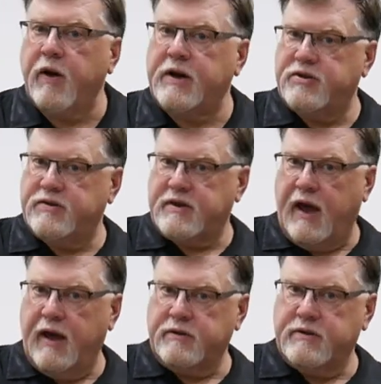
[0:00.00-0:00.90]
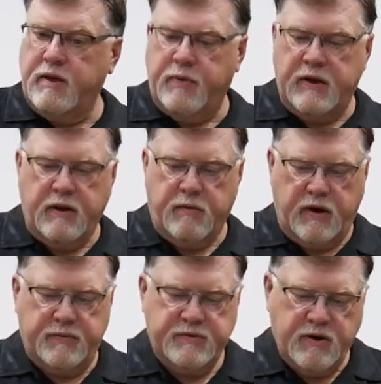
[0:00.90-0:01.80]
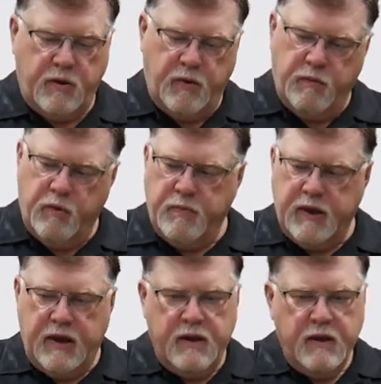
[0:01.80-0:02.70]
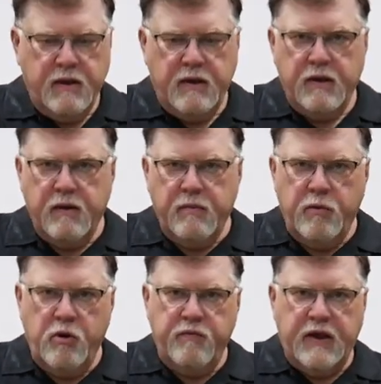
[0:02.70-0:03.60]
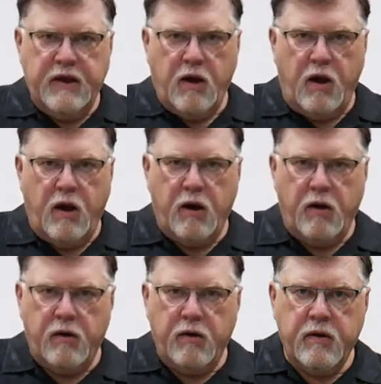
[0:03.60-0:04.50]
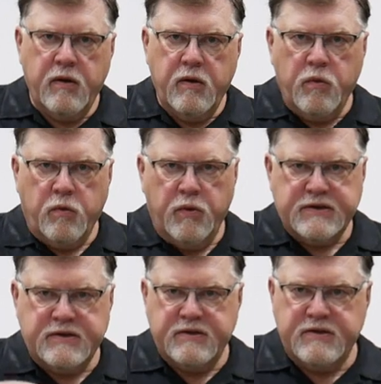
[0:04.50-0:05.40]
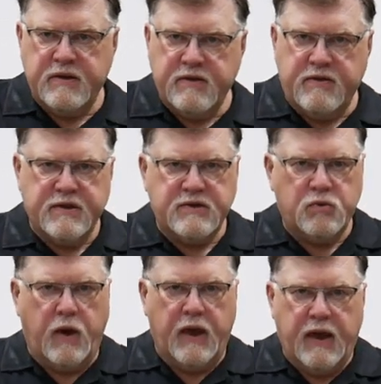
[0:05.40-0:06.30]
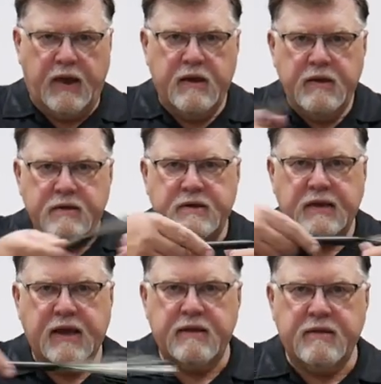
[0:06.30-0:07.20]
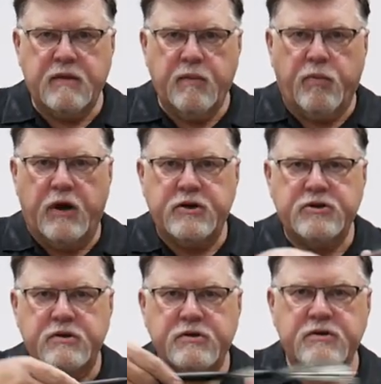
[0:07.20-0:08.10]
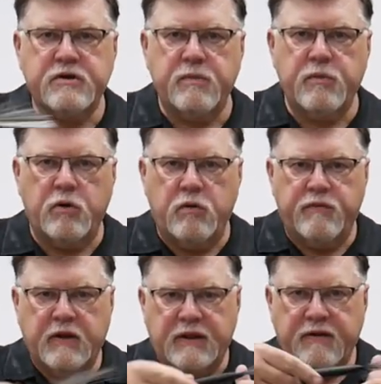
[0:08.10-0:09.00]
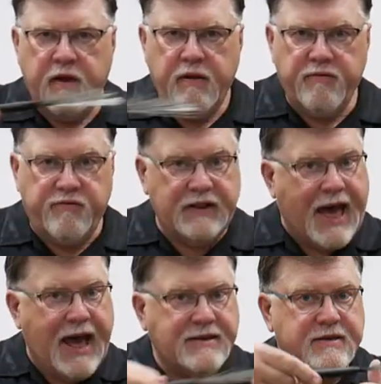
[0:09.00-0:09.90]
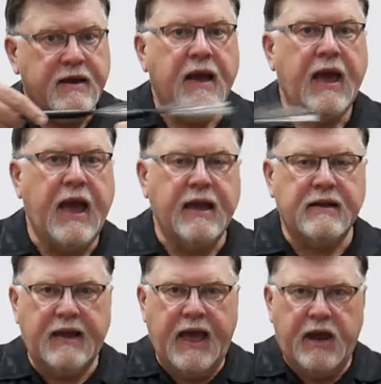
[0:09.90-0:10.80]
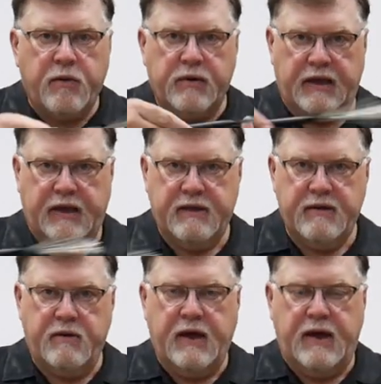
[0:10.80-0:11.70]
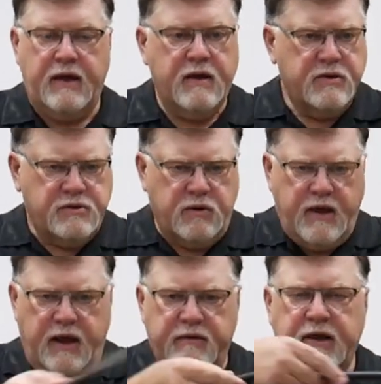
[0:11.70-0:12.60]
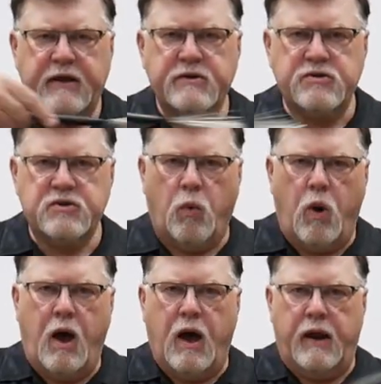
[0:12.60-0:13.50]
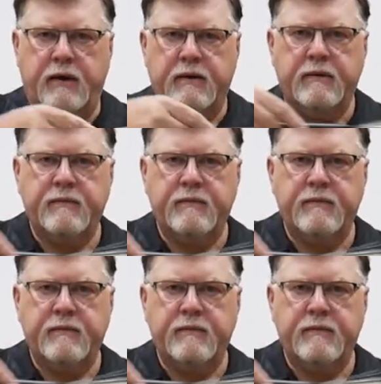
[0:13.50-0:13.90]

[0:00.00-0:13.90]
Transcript: French-style timpani grip. So we would be moving our wrists this way to get the brushes to move flat and laterally, okay? So kind of like a swan.